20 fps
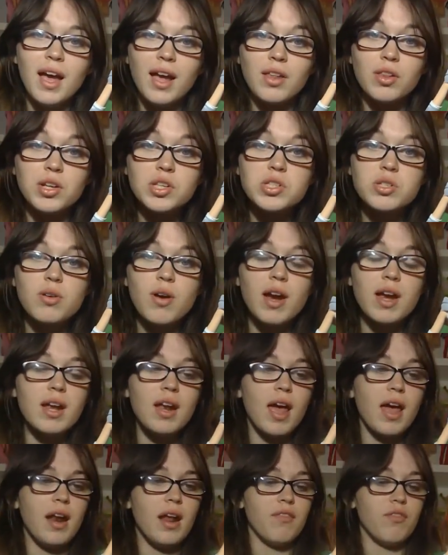it looks
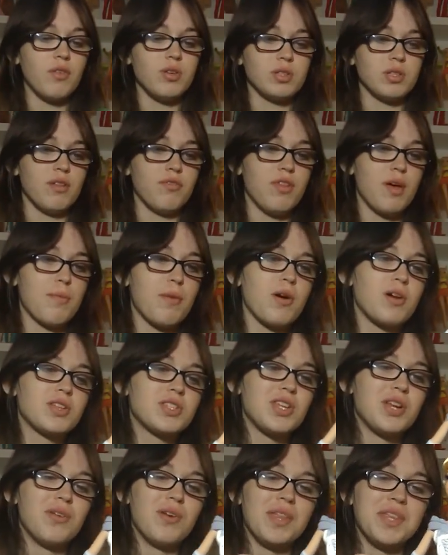great, and I've always loved that part of
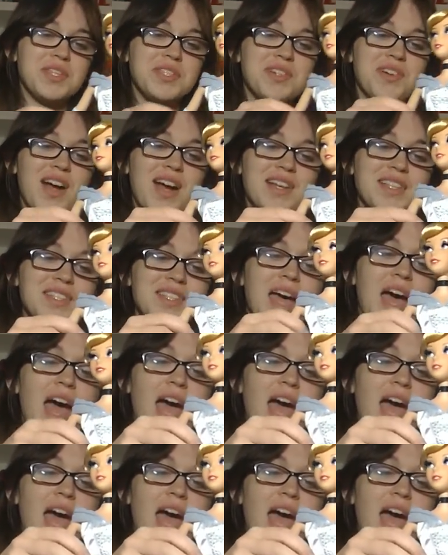Cinderella's dress.